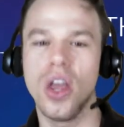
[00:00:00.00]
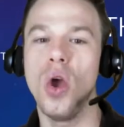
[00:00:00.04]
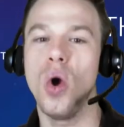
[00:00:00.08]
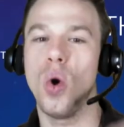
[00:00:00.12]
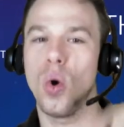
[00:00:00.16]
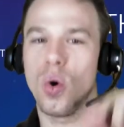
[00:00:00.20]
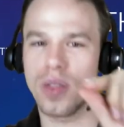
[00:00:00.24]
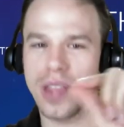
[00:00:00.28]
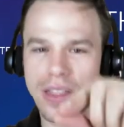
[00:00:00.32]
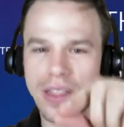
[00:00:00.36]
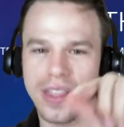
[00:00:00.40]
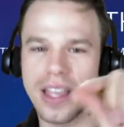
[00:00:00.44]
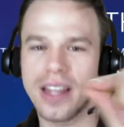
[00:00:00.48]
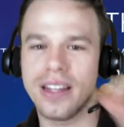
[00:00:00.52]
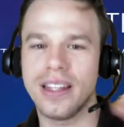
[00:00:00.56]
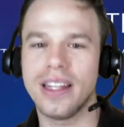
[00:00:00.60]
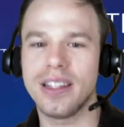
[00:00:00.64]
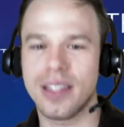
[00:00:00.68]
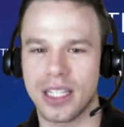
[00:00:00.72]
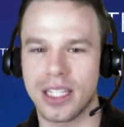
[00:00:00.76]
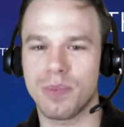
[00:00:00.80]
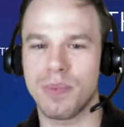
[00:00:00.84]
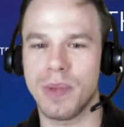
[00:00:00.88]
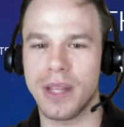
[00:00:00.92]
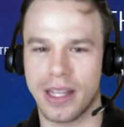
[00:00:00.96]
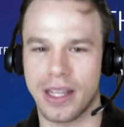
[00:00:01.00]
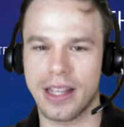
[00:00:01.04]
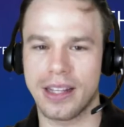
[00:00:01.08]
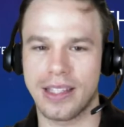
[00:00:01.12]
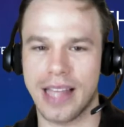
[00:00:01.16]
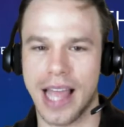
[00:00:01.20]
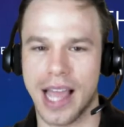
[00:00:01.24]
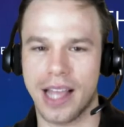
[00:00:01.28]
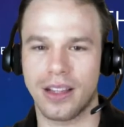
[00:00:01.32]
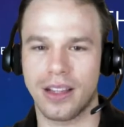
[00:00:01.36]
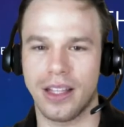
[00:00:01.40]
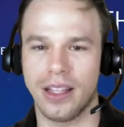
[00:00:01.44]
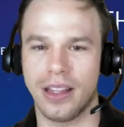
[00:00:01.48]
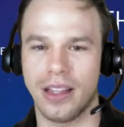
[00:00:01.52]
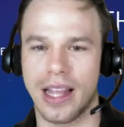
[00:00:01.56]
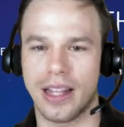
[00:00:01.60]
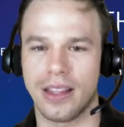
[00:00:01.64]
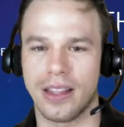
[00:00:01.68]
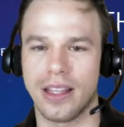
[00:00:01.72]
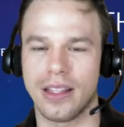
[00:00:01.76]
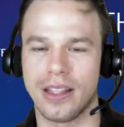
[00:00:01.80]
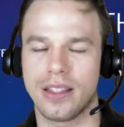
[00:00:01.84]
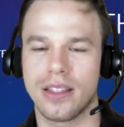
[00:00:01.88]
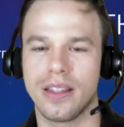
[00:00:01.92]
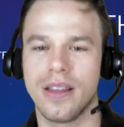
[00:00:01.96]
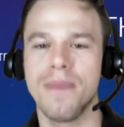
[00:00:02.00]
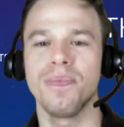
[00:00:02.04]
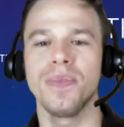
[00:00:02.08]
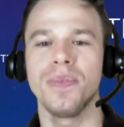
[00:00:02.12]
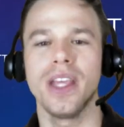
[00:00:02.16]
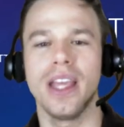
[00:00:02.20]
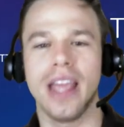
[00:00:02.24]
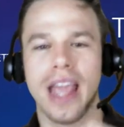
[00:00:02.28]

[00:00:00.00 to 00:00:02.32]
or that they need to speak exactly like this.